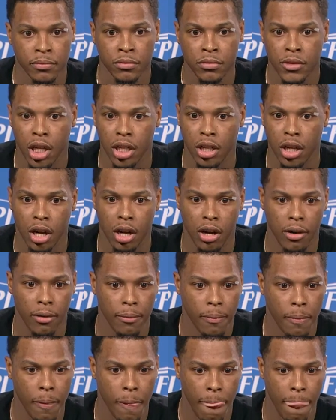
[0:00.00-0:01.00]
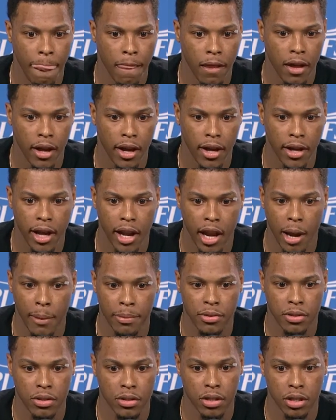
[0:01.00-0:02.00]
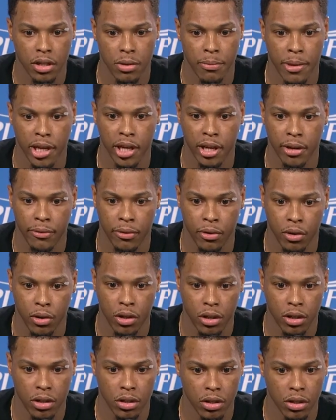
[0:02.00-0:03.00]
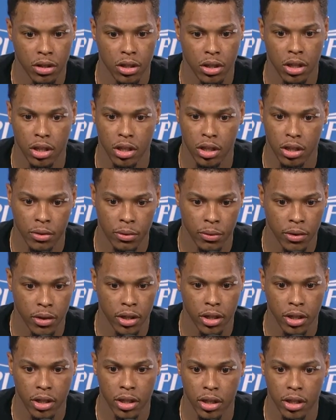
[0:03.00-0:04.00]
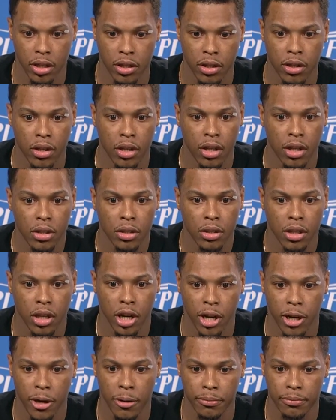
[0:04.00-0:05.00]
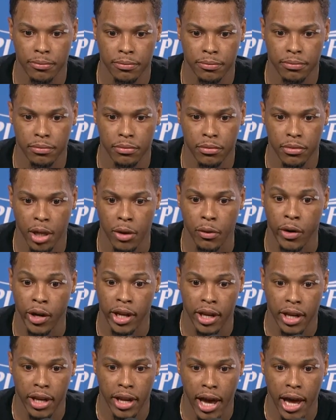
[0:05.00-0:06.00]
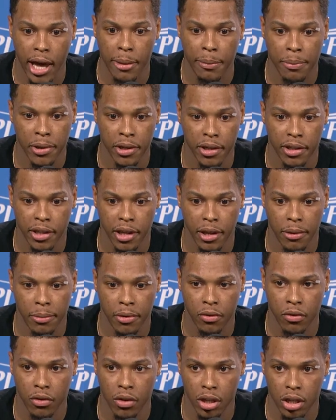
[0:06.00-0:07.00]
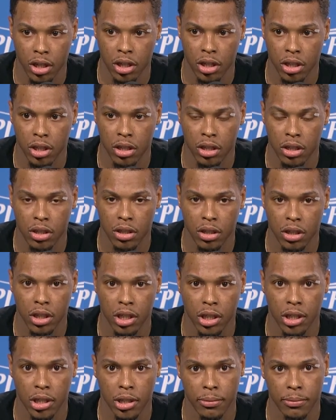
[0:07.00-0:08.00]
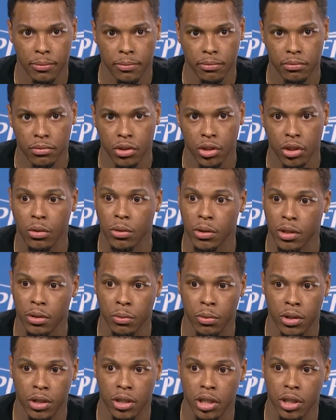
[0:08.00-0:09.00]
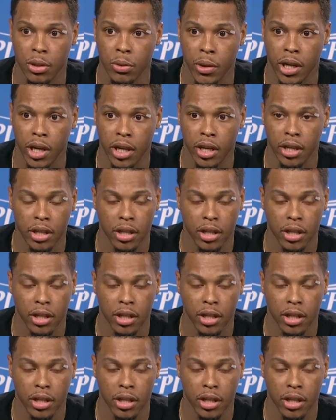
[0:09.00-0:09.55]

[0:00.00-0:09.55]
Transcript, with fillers: um, I got opportunity to make up for it, hit a three, and then um, they ran a high pick they've been running, um, you know, with, with D Wade